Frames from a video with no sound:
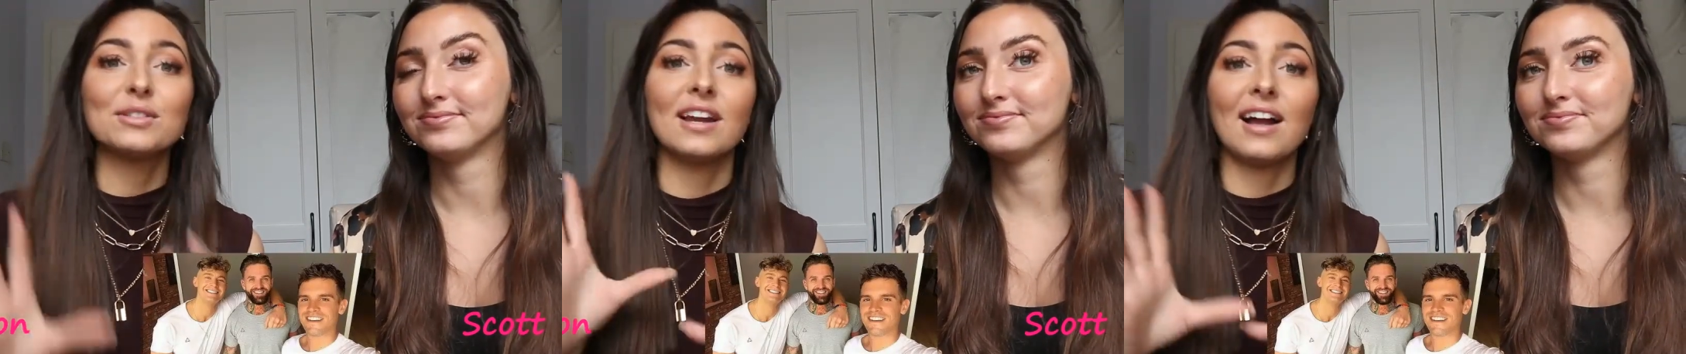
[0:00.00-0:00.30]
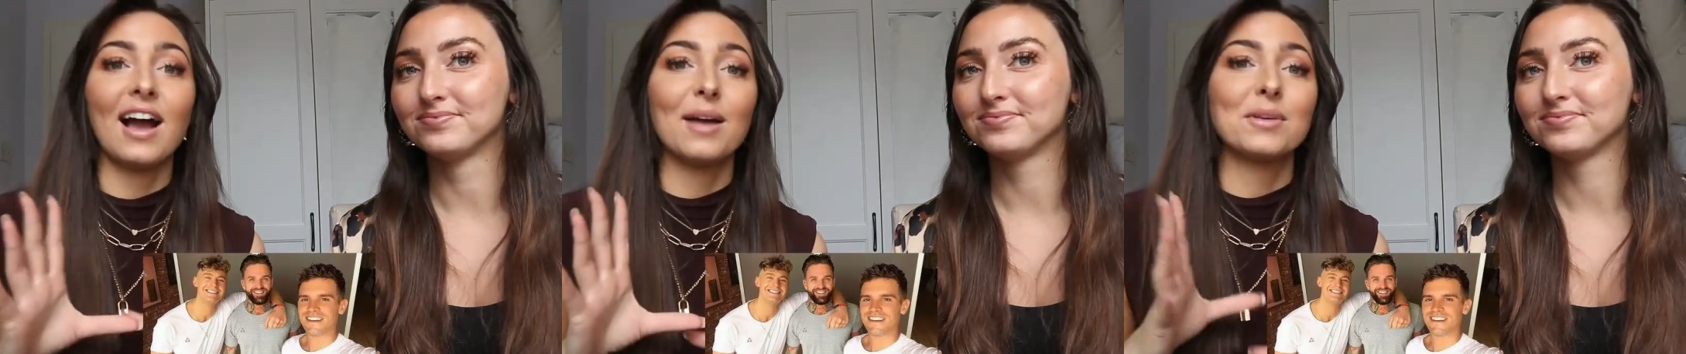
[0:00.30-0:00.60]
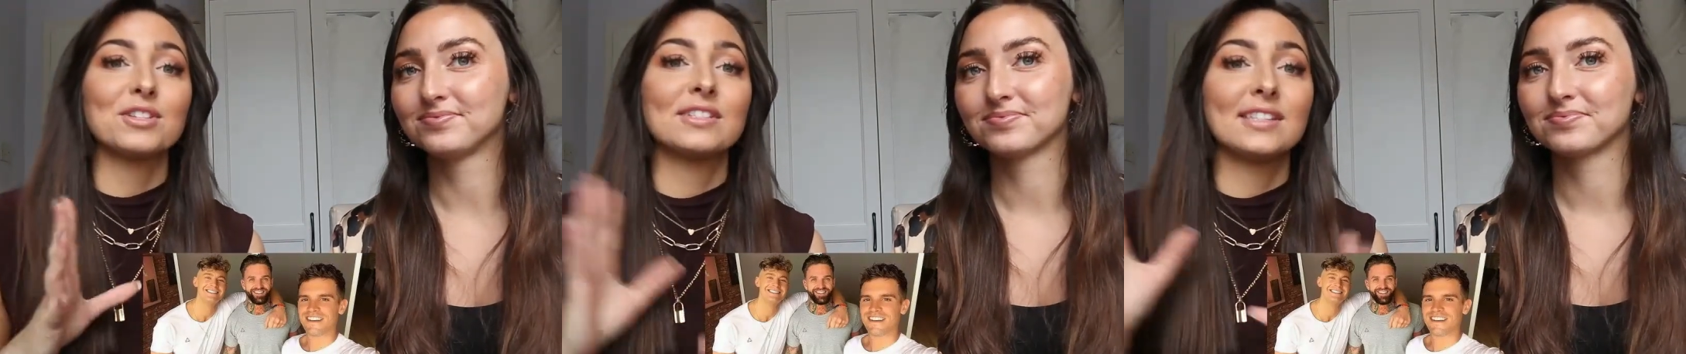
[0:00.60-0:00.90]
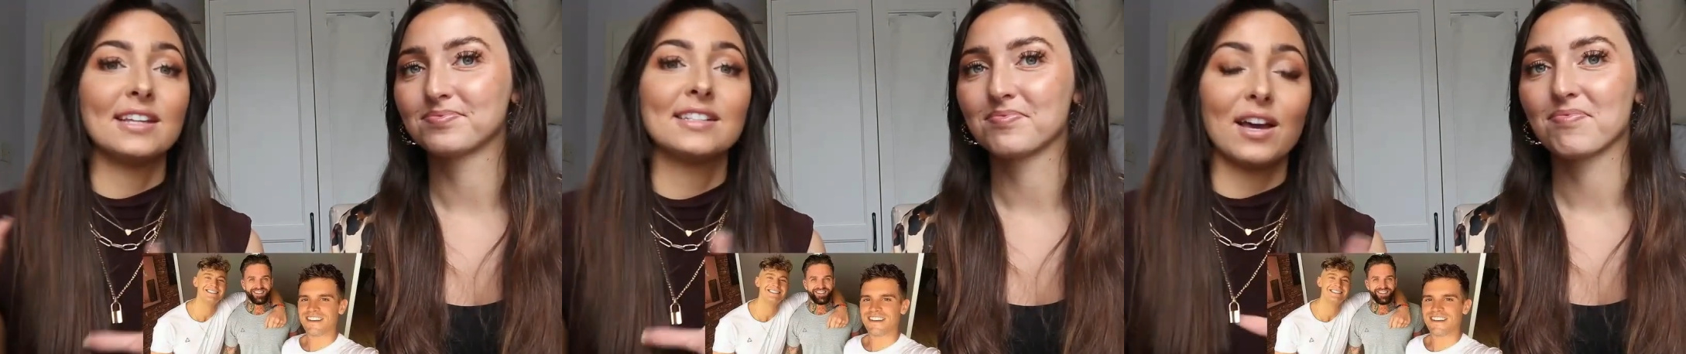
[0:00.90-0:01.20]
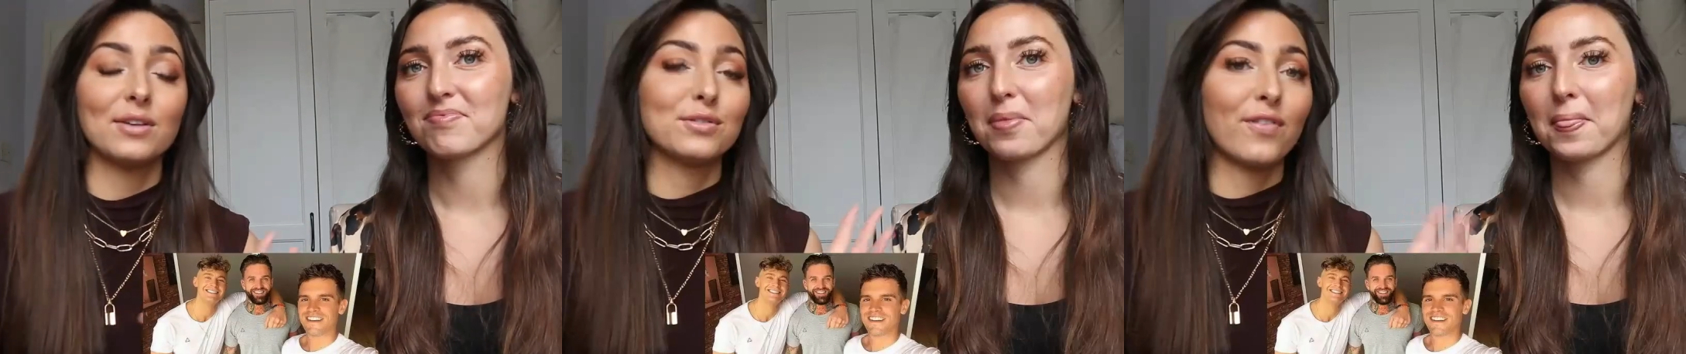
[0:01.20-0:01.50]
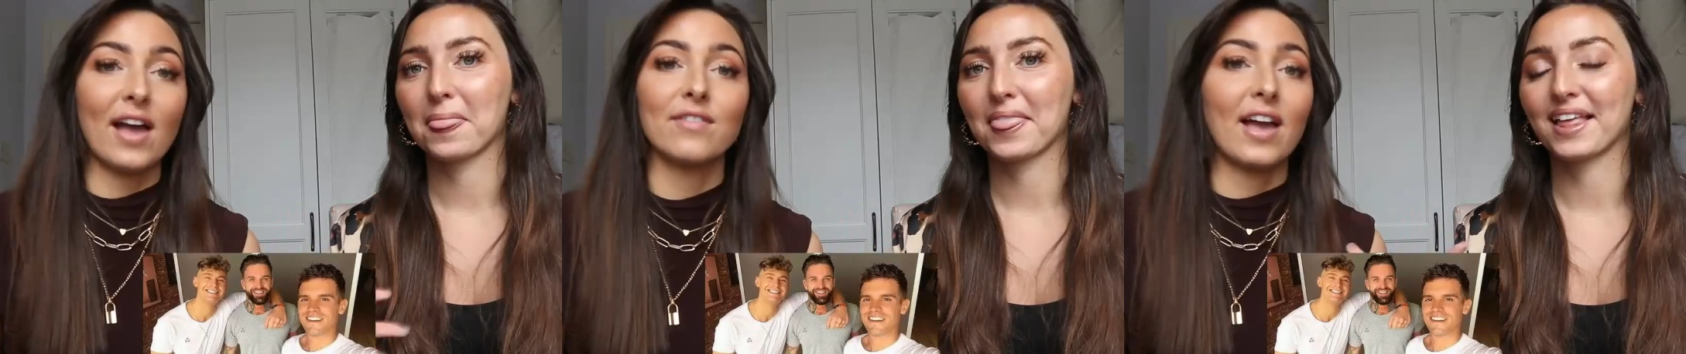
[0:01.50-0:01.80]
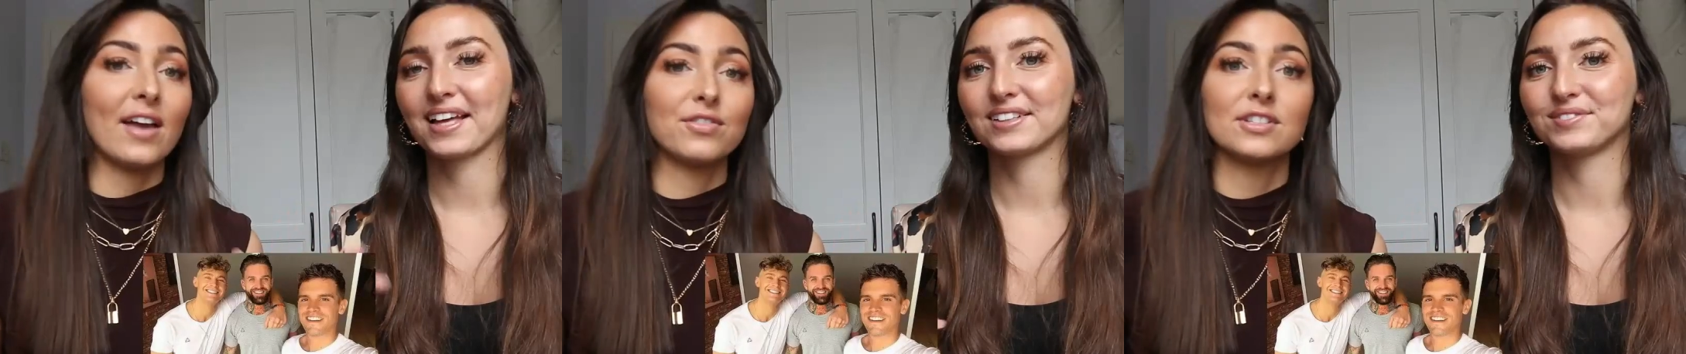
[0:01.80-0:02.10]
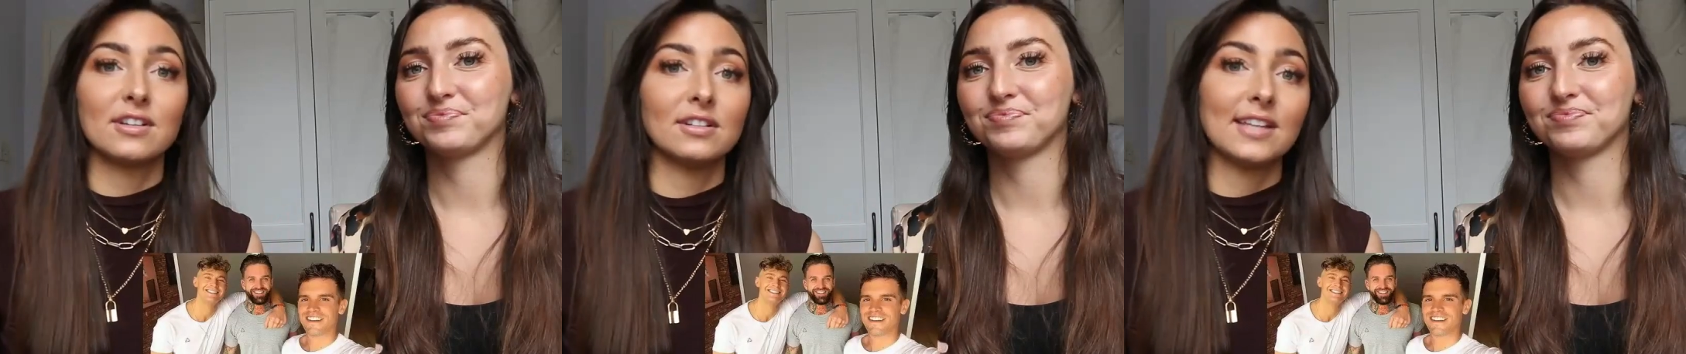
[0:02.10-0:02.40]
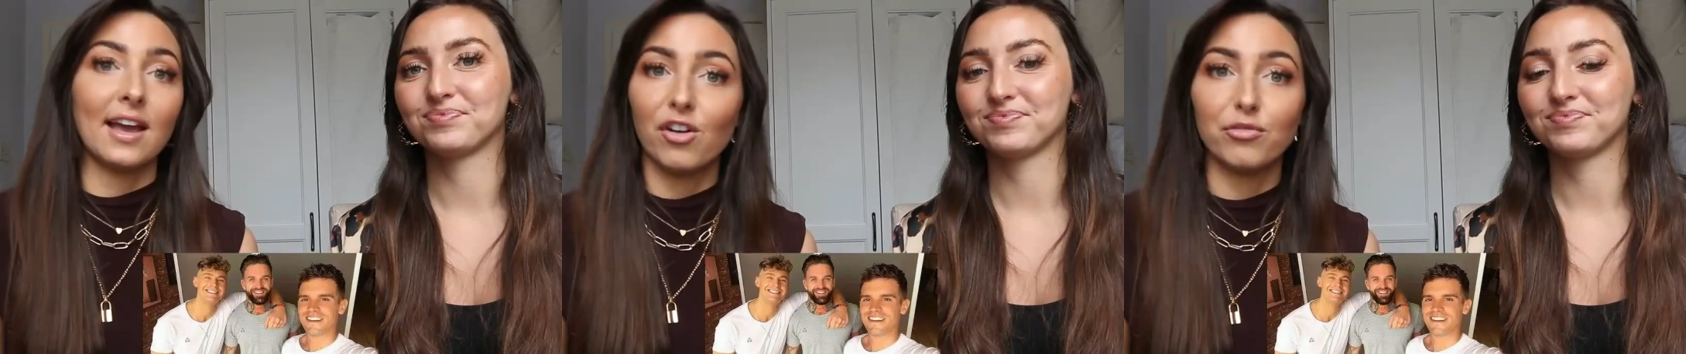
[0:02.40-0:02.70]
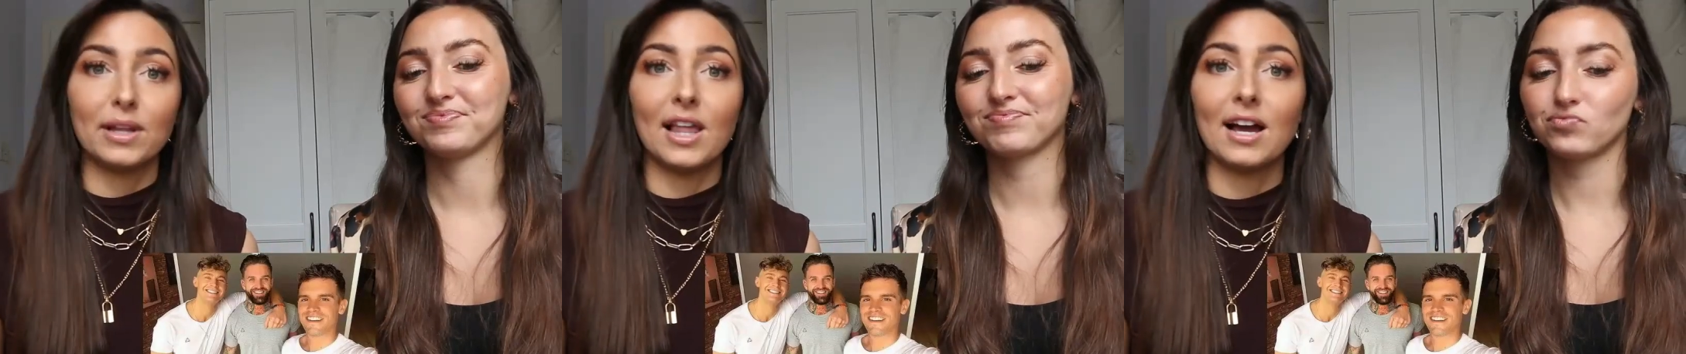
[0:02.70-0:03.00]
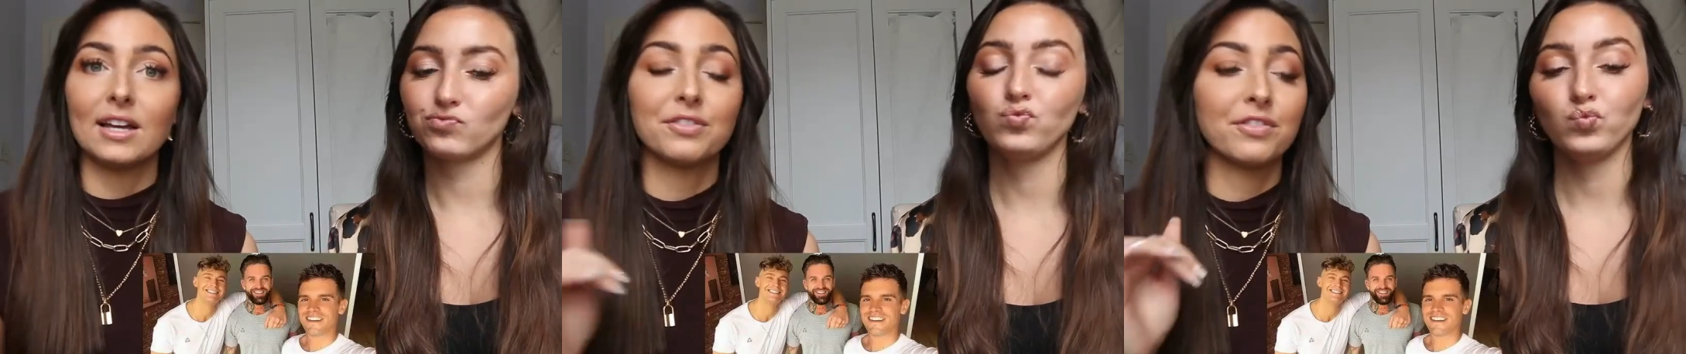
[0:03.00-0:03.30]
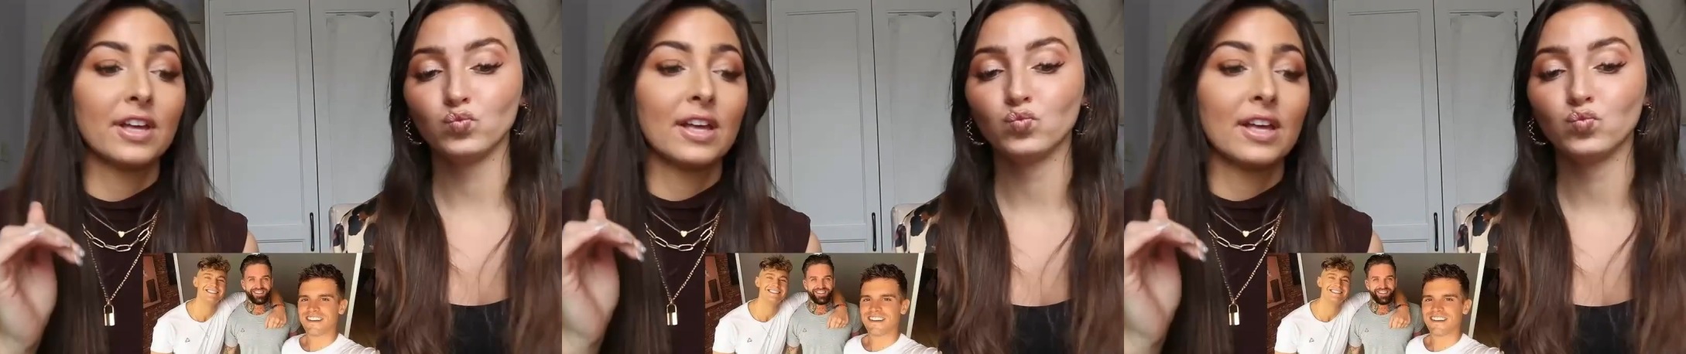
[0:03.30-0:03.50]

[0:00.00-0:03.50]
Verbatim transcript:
Speaker 1: and I can't imagine seeing tattoos forever, every single day of my life.